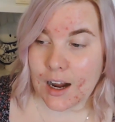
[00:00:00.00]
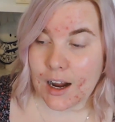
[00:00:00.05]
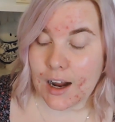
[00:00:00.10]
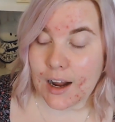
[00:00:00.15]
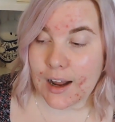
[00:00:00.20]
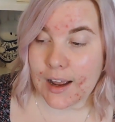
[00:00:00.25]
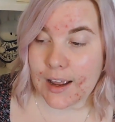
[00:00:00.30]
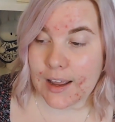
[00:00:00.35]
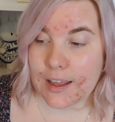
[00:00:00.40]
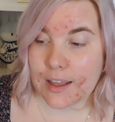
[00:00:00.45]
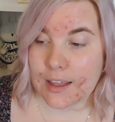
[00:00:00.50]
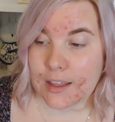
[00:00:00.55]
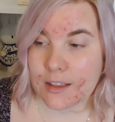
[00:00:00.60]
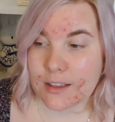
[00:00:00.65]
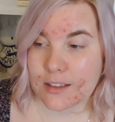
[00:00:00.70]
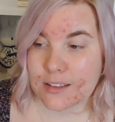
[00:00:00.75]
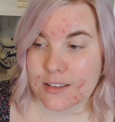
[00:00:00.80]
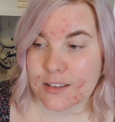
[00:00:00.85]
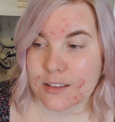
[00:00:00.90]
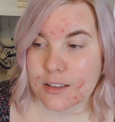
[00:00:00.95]

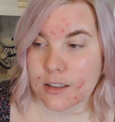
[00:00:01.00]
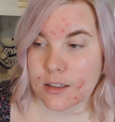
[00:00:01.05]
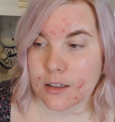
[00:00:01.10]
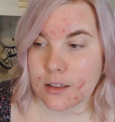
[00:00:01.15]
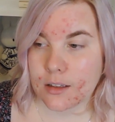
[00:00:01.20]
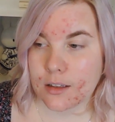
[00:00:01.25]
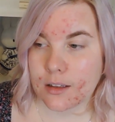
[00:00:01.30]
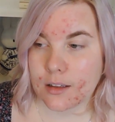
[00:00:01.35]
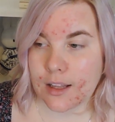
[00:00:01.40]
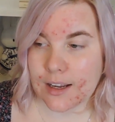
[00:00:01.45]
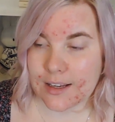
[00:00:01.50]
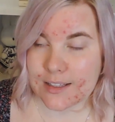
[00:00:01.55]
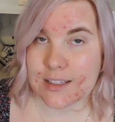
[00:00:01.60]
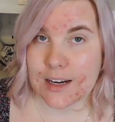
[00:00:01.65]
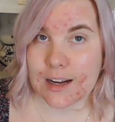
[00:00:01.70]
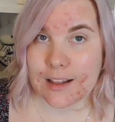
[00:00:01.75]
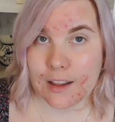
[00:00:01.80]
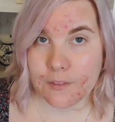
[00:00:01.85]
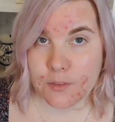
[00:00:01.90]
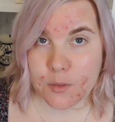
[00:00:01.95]
Like I
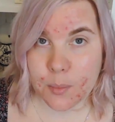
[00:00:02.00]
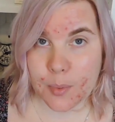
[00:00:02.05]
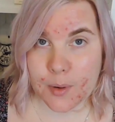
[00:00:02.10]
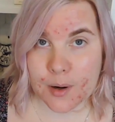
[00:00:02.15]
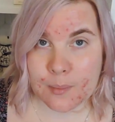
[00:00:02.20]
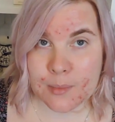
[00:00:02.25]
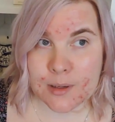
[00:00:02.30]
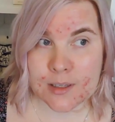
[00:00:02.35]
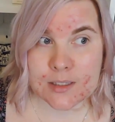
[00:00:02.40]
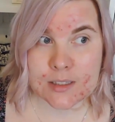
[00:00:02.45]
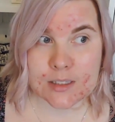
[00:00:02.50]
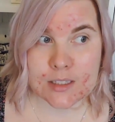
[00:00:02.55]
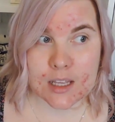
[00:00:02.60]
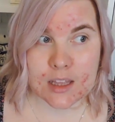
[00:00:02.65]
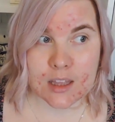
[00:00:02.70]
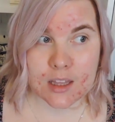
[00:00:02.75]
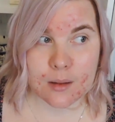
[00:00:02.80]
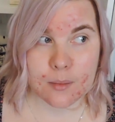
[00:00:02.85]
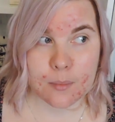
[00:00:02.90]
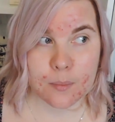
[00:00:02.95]
said, I love the premise,
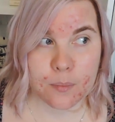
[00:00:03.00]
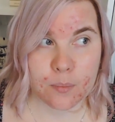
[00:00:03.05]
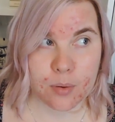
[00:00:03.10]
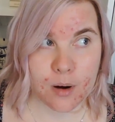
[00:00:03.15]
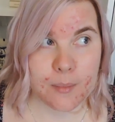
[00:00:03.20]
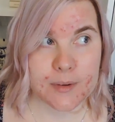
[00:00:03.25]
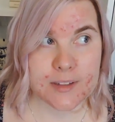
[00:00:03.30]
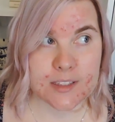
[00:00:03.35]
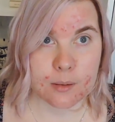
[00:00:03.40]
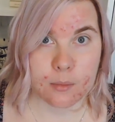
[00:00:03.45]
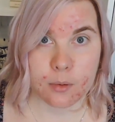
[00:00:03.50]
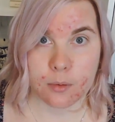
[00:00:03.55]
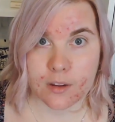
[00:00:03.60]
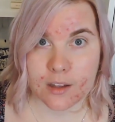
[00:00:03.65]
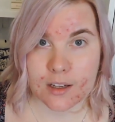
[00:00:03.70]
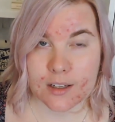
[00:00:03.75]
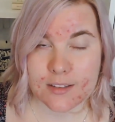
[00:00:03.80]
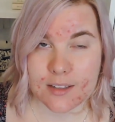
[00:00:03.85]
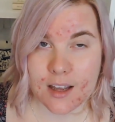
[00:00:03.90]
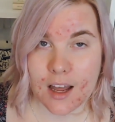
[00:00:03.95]
and the premise had me
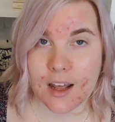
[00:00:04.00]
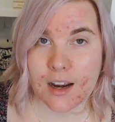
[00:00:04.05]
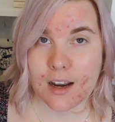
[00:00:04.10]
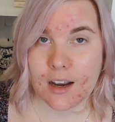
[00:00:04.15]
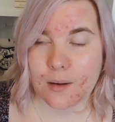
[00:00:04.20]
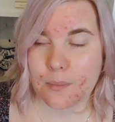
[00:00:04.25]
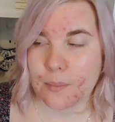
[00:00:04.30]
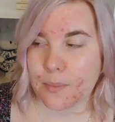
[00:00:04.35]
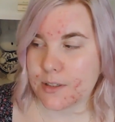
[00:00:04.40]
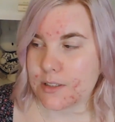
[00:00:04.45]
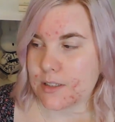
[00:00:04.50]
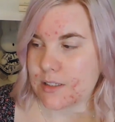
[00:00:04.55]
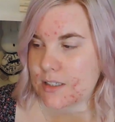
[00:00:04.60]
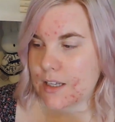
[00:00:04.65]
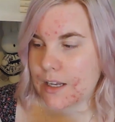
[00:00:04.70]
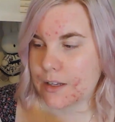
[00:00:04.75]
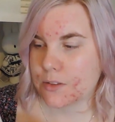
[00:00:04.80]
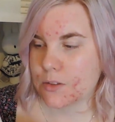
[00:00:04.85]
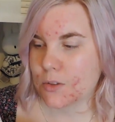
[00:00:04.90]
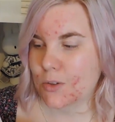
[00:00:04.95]
really excited, but just
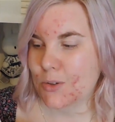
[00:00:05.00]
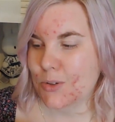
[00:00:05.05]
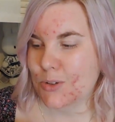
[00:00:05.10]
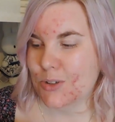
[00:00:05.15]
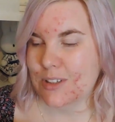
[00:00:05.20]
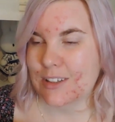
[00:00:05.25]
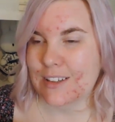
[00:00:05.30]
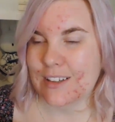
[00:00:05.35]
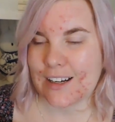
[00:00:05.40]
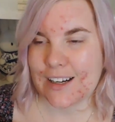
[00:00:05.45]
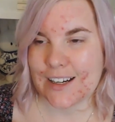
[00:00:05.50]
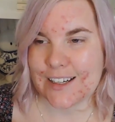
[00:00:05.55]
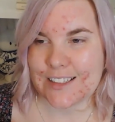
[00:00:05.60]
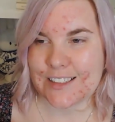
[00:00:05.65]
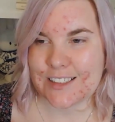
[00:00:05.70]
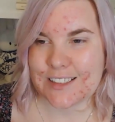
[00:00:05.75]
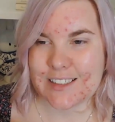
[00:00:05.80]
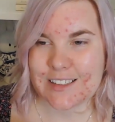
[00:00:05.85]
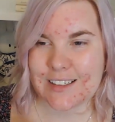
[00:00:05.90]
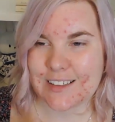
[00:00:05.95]
the execution, I
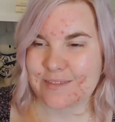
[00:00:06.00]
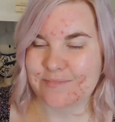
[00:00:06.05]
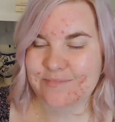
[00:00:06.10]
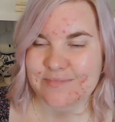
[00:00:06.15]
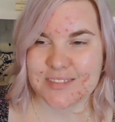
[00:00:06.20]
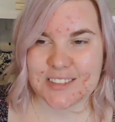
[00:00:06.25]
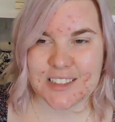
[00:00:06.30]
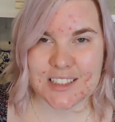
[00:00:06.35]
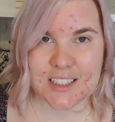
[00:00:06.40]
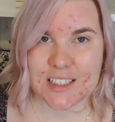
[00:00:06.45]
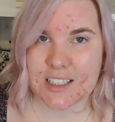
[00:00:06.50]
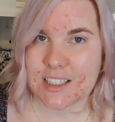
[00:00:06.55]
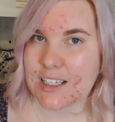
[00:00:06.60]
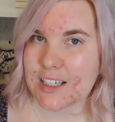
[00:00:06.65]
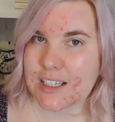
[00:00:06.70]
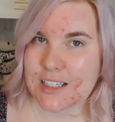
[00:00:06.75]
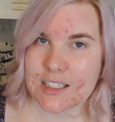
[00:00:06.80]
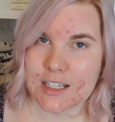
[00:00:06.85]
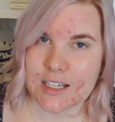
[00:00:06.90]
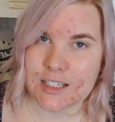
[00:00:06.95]

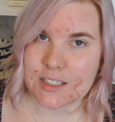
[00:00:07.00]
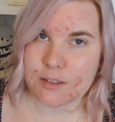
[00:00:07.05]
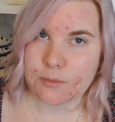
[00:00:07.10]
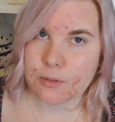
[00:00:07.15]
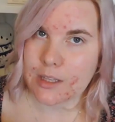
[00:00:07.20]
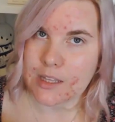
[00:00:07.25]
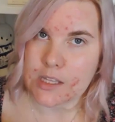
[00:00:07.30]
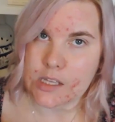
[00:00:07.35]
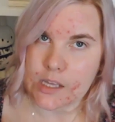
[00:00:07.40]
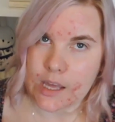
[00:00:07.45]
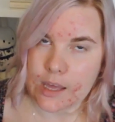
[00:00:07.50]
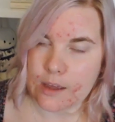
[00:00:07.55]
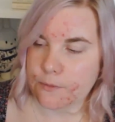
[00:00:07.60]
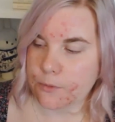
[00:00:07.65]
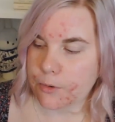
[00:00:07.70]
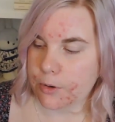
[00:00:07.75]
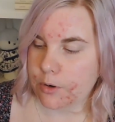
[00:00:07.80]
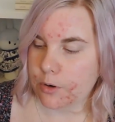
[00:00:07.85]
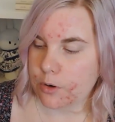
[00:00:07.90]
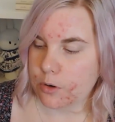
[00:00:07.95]
didn't really care
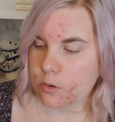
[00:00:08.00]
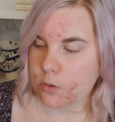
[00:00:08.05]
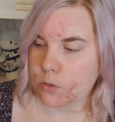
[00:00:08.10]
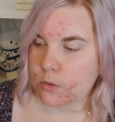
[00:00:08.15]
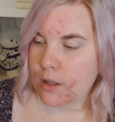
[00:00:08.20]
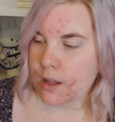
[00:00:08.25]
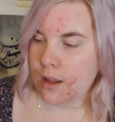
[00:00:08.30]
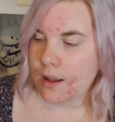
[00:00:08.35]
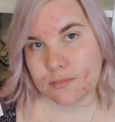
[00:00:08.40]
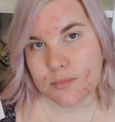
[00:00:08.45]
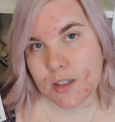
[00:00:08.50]
for it at all.